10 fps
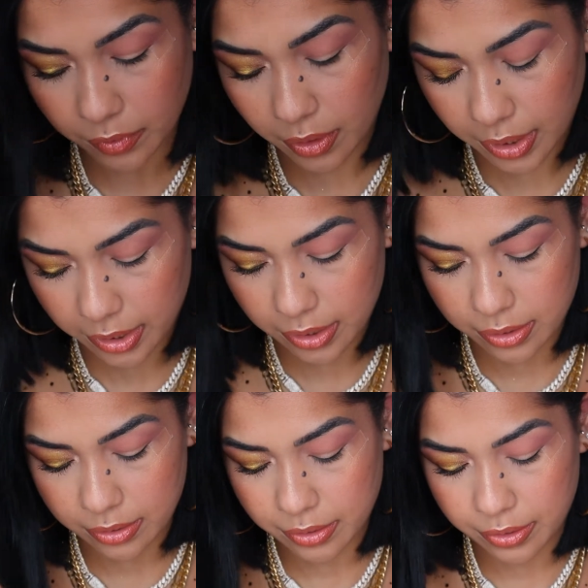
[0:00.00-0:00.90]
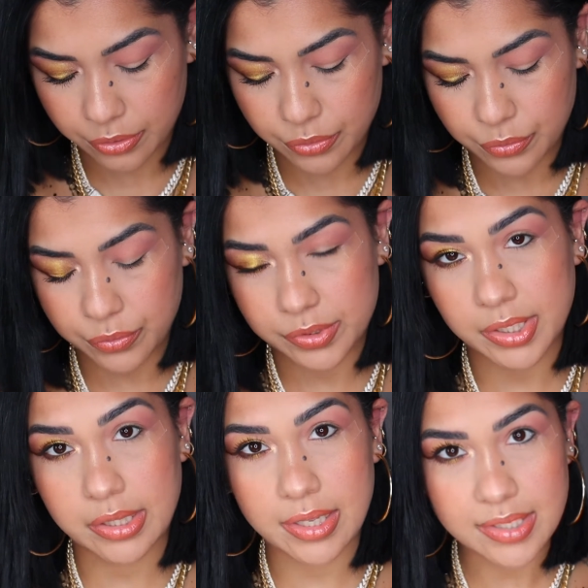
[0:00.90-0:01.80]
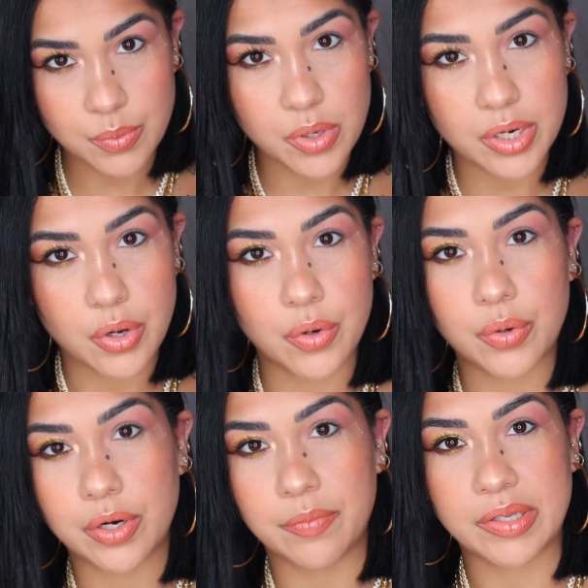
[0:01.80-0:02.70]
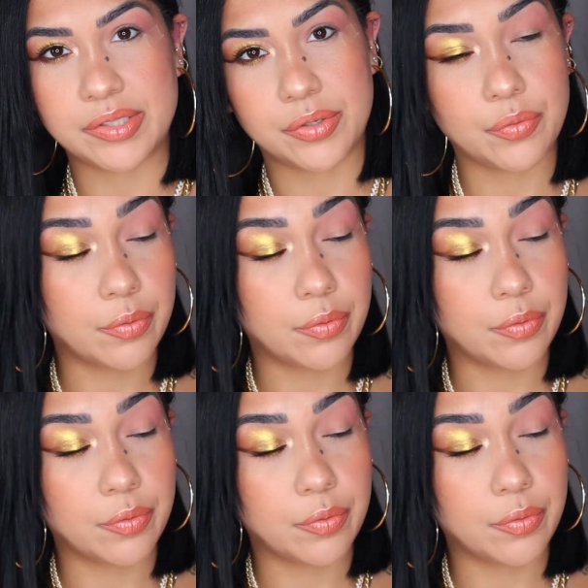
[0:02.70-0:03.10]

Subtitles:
Or either use this one or my serum